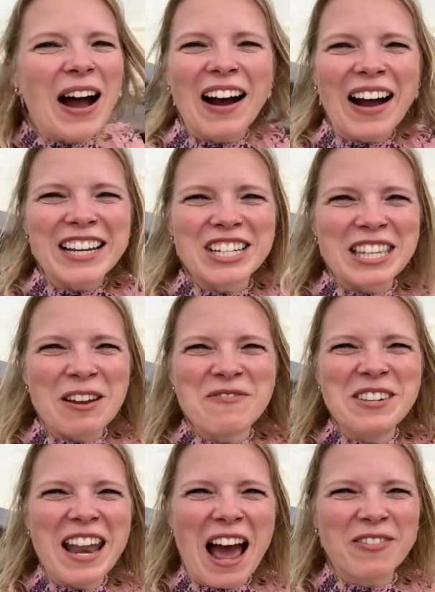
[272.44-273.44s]
I just
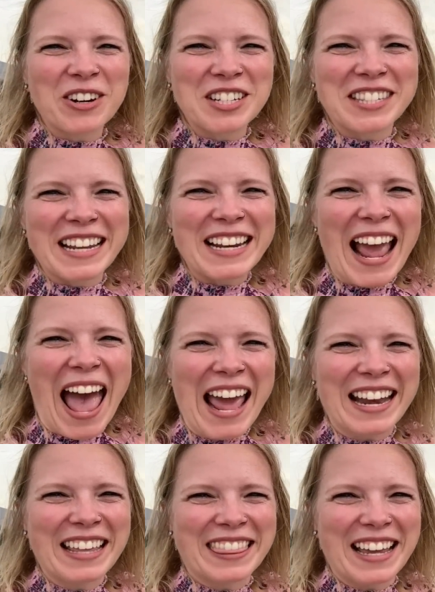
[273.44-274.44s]
have never seen
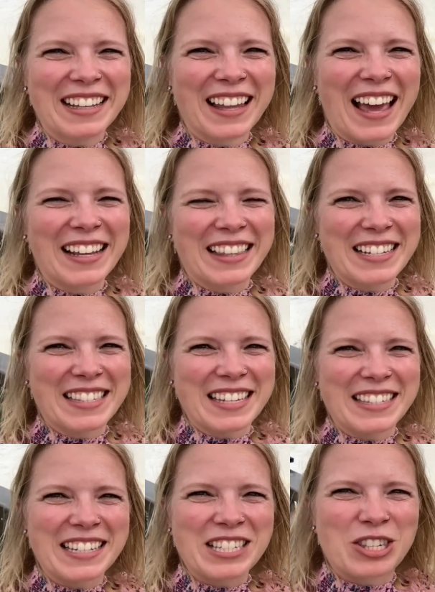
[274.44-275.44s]
anything like this.
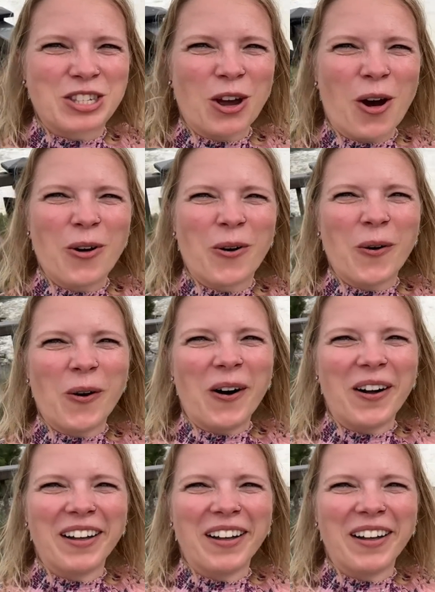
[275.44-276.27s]
This is so cool.